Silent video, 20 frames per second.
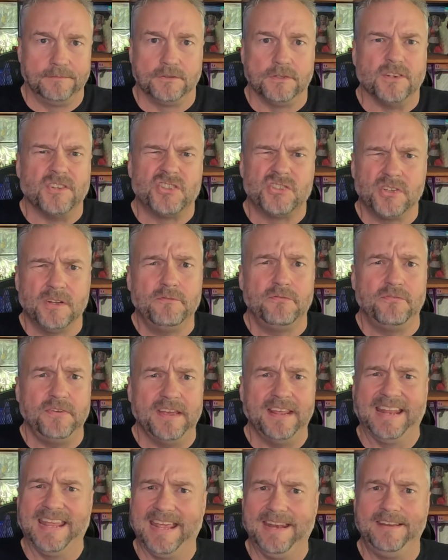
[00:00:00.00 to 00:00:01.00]
it should
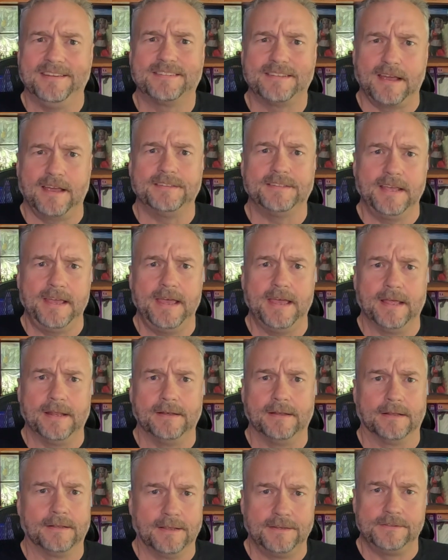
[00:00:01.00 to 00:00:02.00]
fit any size head,
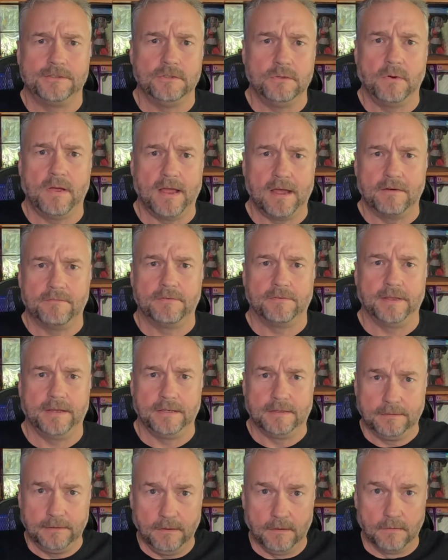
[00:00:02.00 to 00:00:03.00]
unless you have
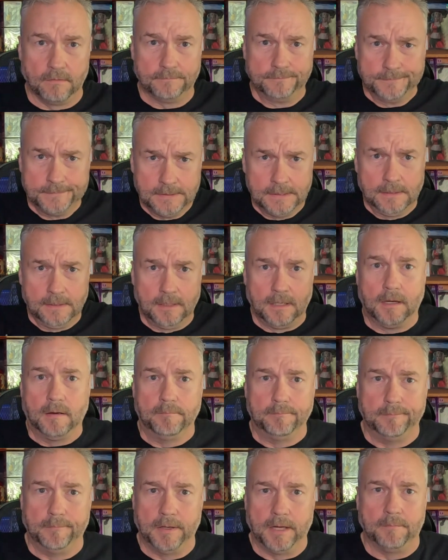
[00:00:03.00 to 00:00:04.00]
like,
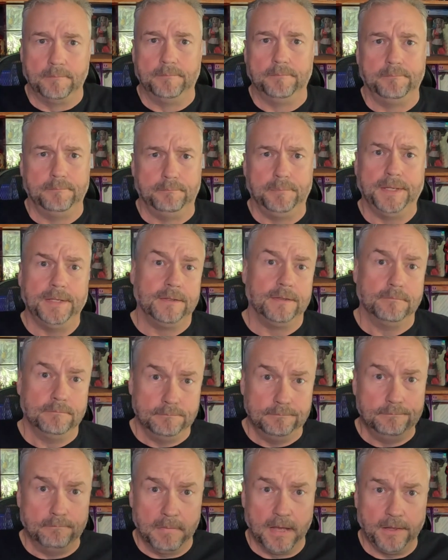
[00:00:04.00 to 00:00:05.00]
a big
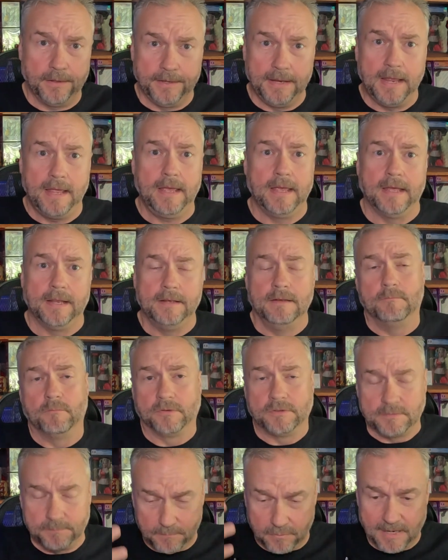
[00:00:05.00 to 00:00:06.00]
melon head,
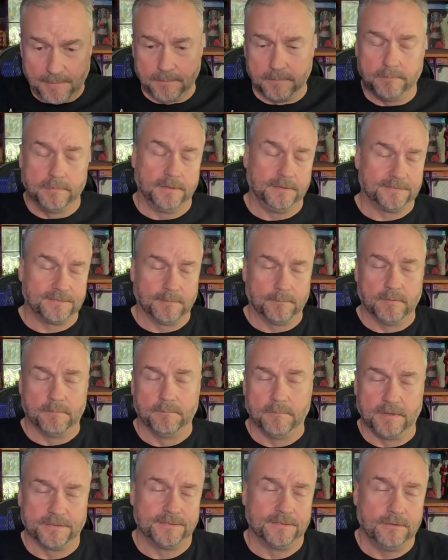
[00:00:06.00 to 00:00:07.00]
which probably some of
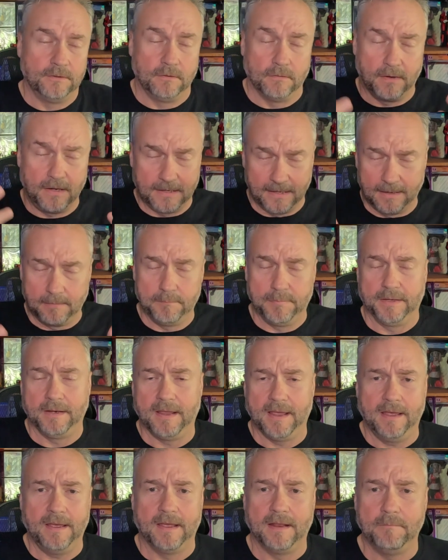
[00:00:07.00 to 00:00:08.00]
them must do. I got a big
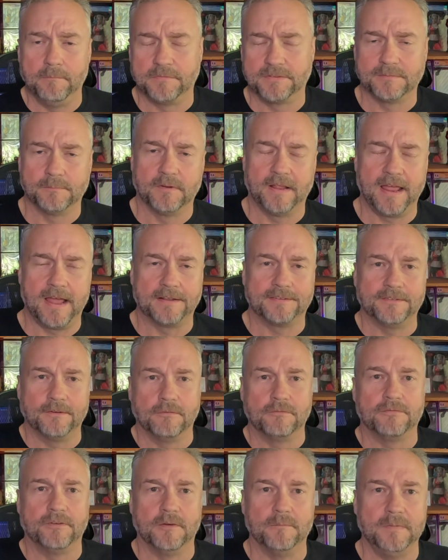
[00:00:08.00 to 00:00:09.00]
head. Some of the hats
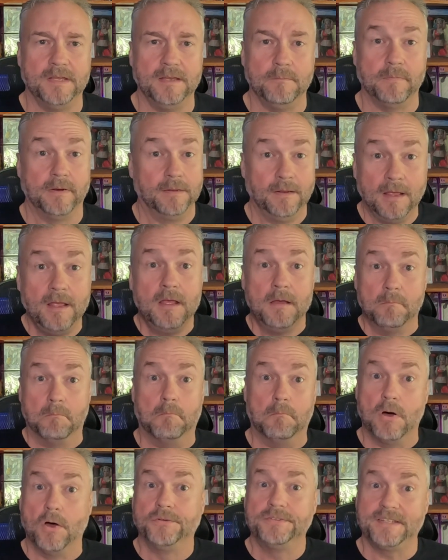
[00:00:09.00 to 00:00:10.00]
don't fit me, but
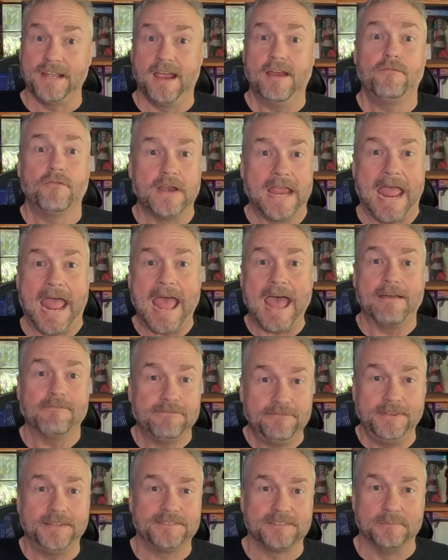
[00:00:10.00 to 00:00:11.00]
most every hat
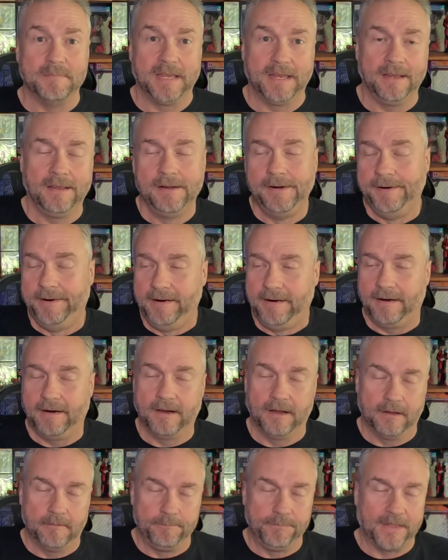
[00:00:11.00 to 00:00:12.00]
fits me.
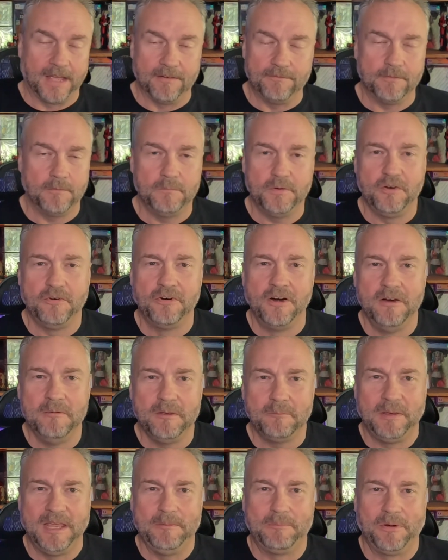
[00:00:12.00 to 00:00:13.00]
I don't know very
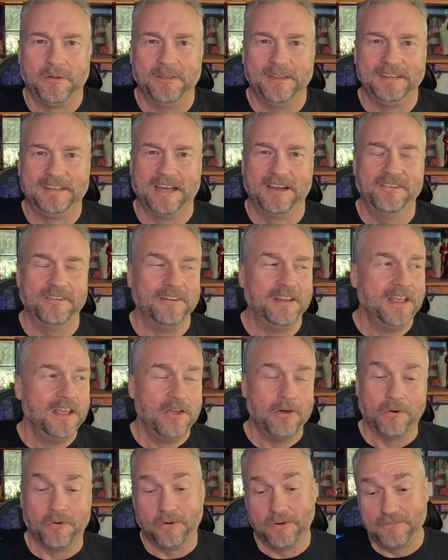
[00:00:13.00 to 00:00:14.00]
many people that don't.
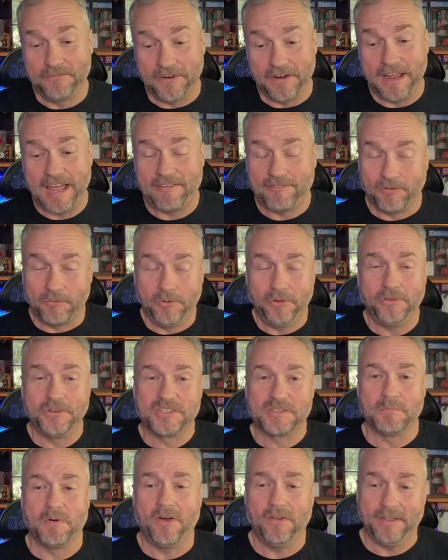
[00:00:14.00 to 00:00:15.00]
Or if you have a really
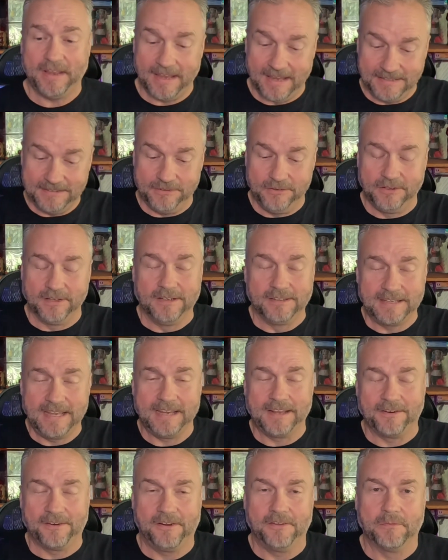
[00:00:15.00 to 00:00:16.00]
small head, you can
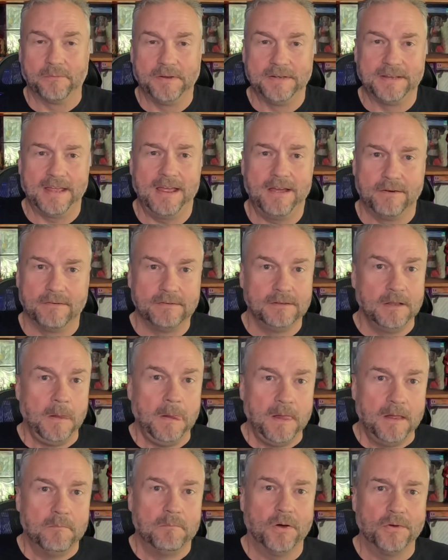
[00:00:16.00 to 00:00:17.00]
take it all the way down.
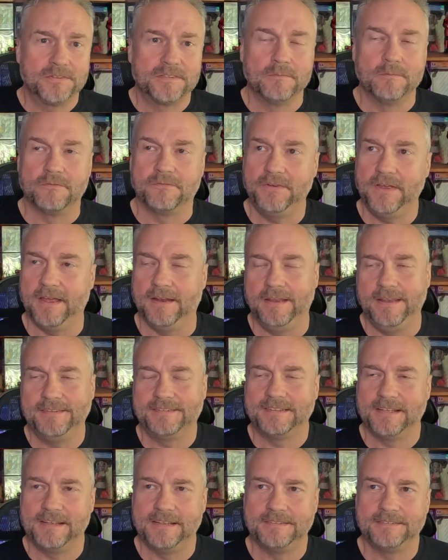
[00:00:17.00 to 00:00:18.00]
Most of them fit. He
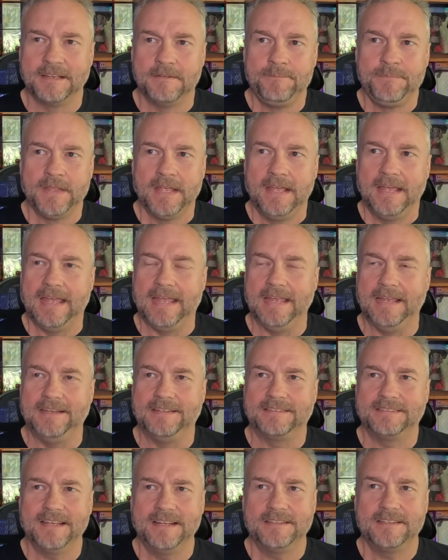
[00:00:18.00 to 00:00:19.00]
says, he
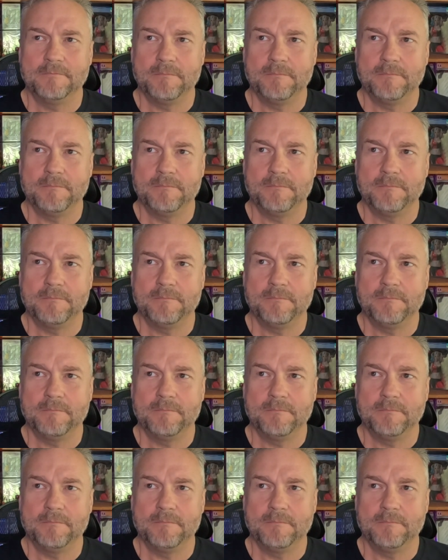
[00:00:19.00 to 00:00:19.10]
sent